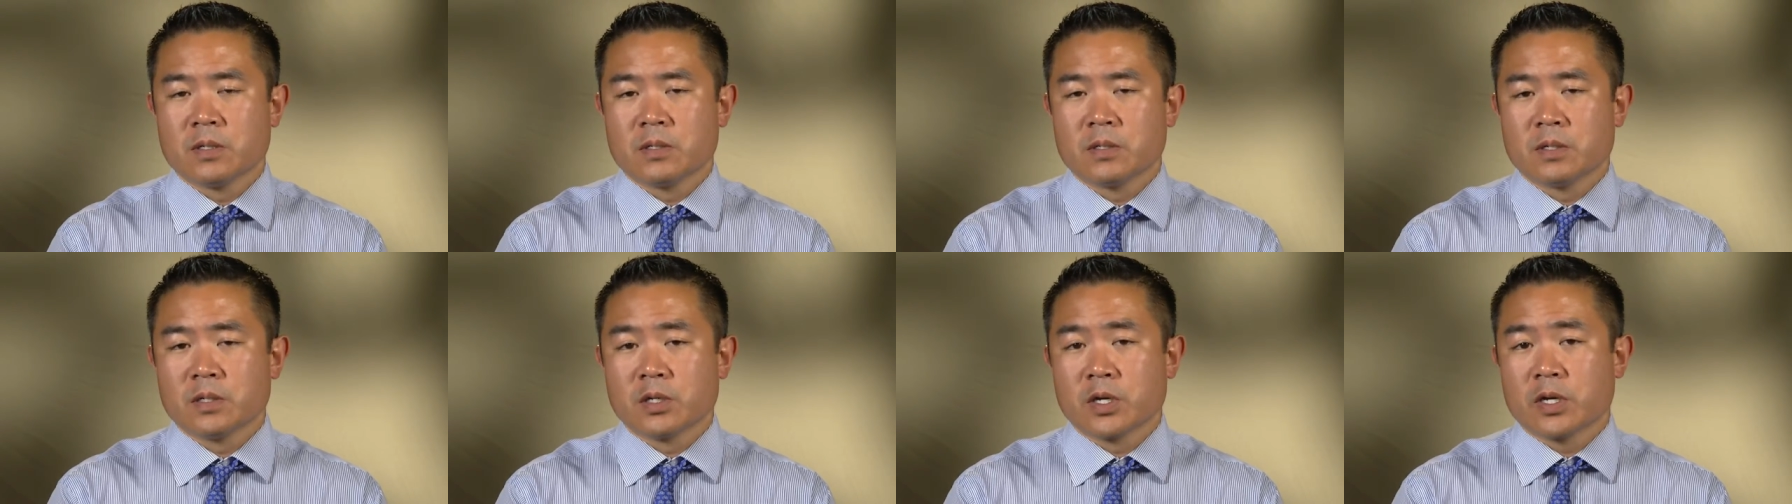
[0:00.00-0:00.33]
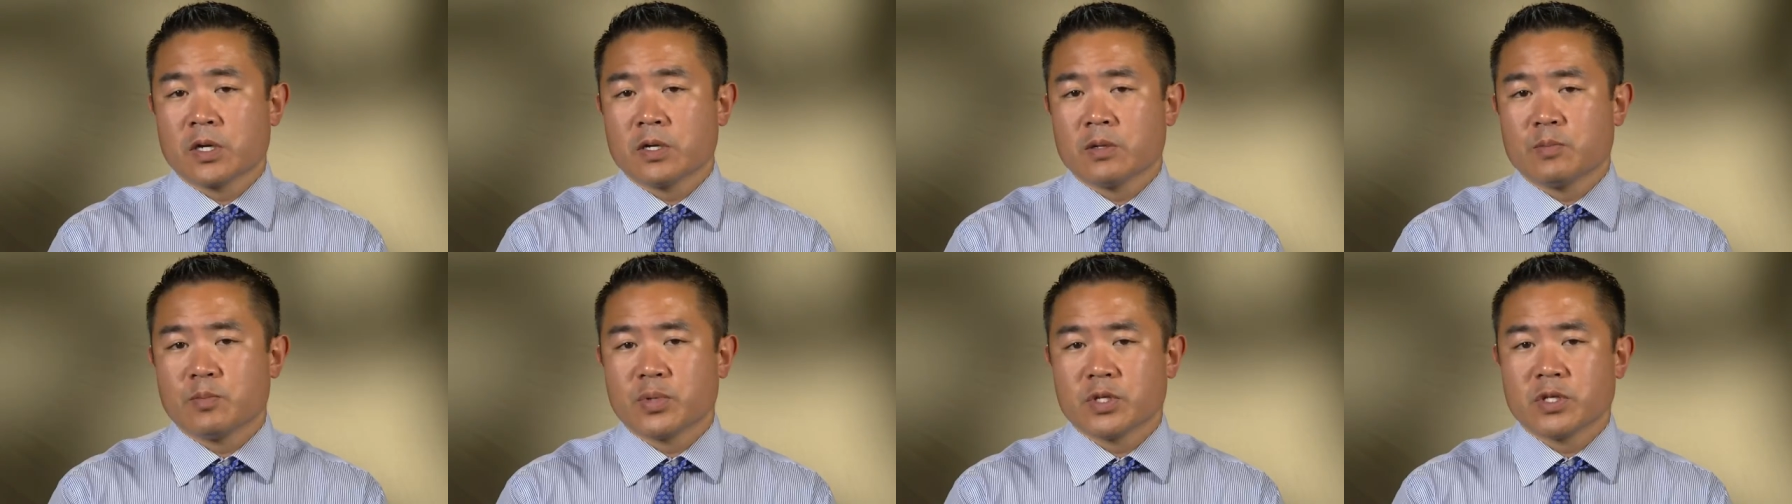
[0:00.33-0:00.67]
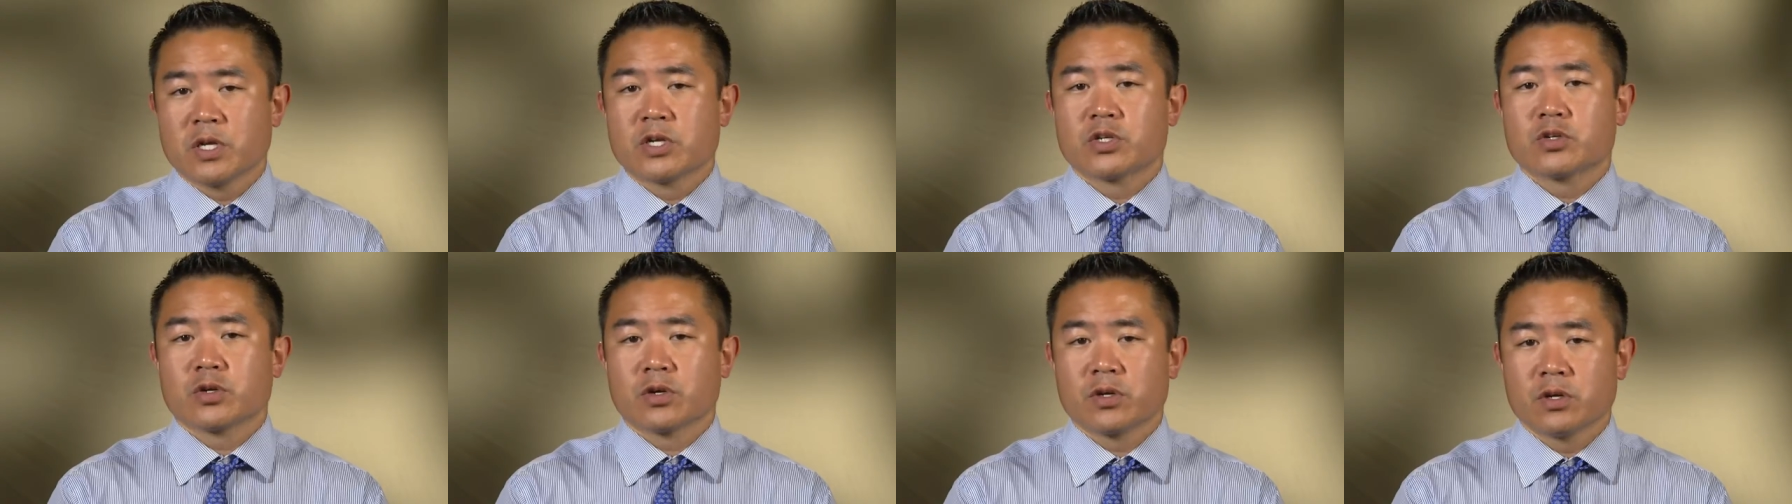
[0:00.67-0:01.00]
to look at
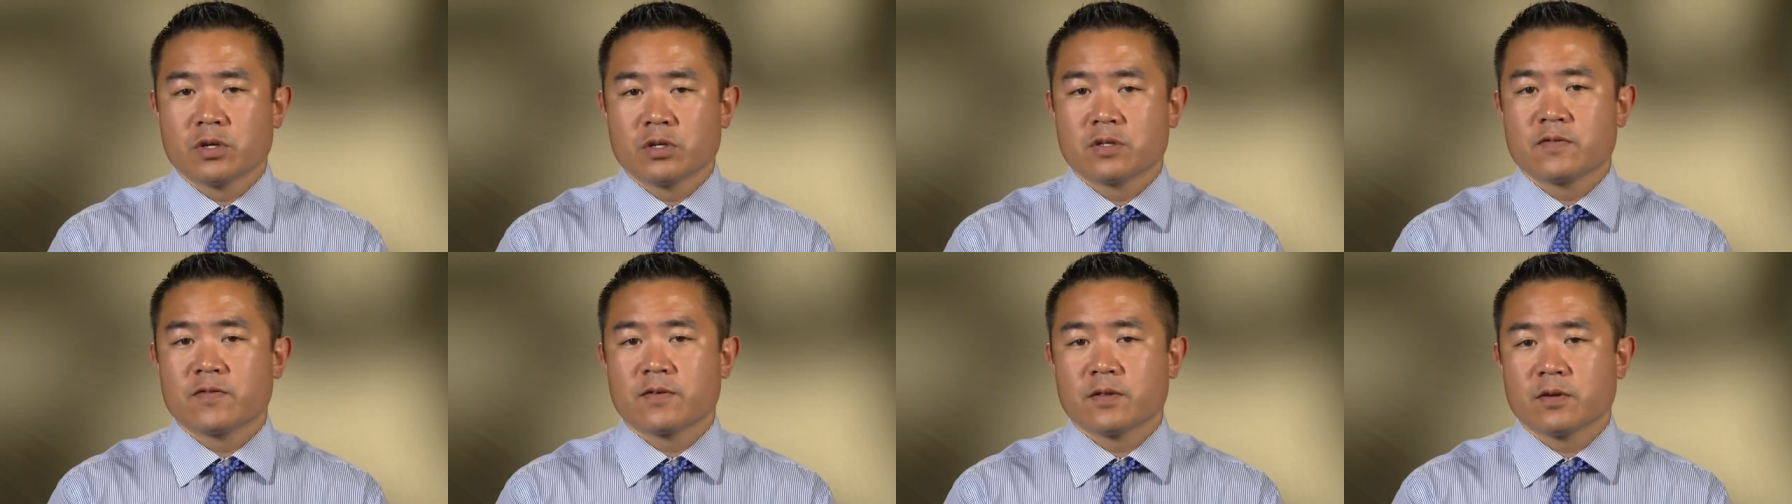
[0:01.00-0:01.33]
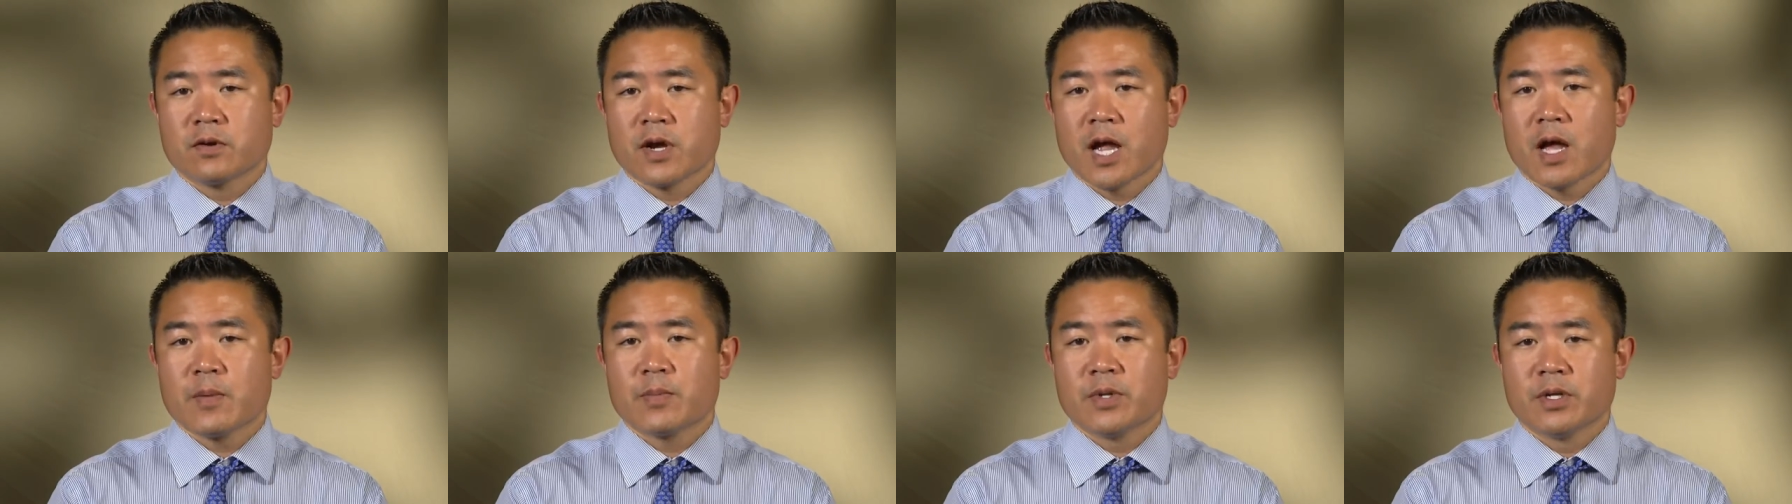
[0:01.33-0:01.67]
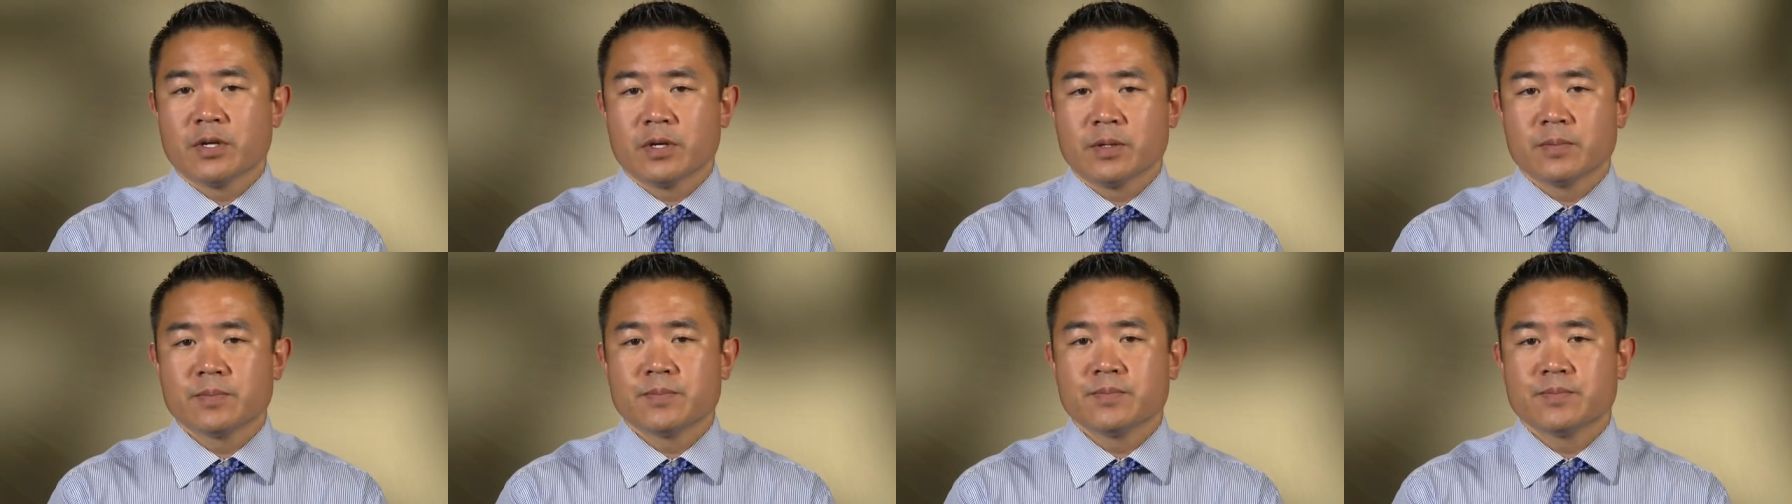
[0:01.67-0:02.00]
potential cures for their
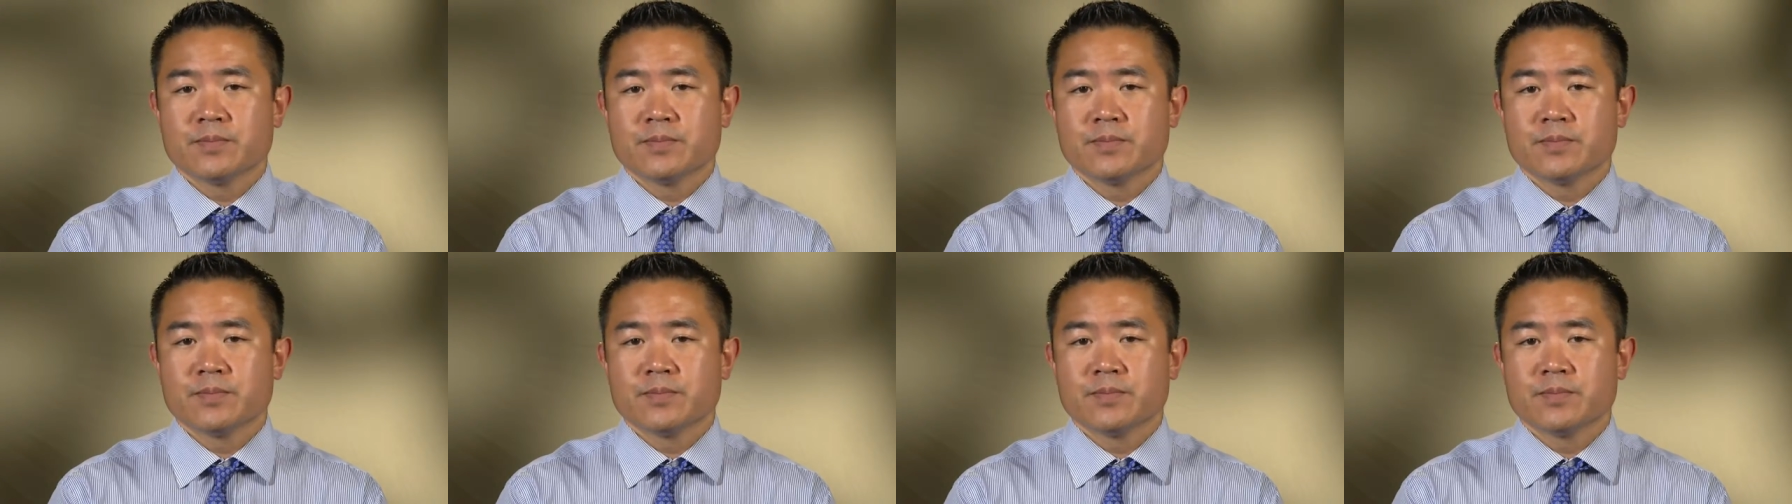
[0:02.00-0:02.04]
apnea.